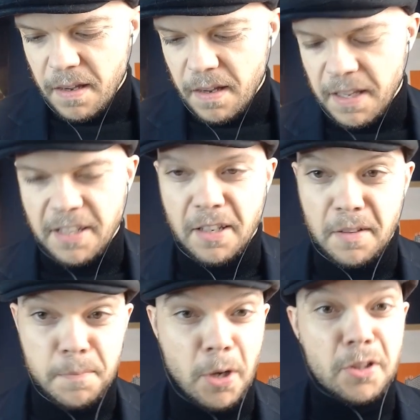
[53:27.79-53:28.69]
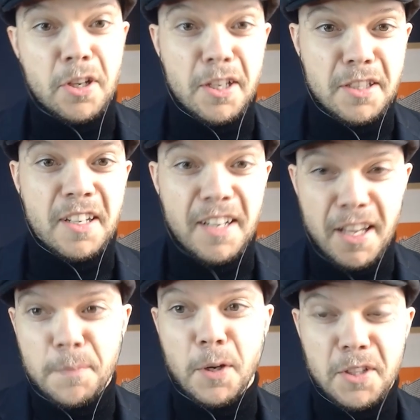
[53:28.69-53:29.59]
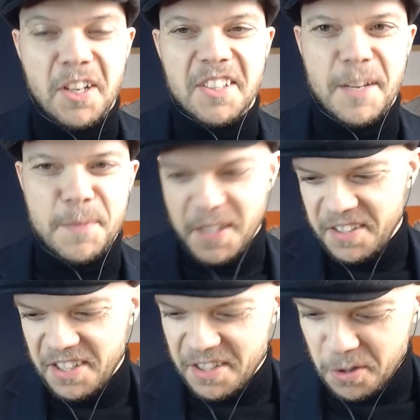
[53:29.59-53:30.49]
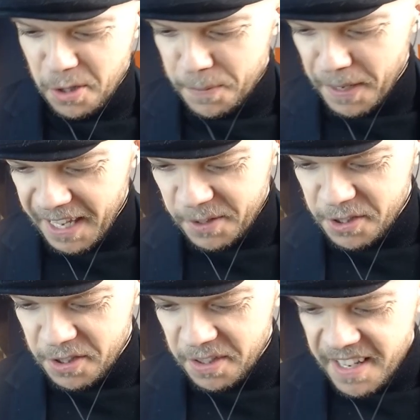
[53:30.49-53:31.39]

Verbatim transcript: That's a podcast, another podcast episode just talking about that question.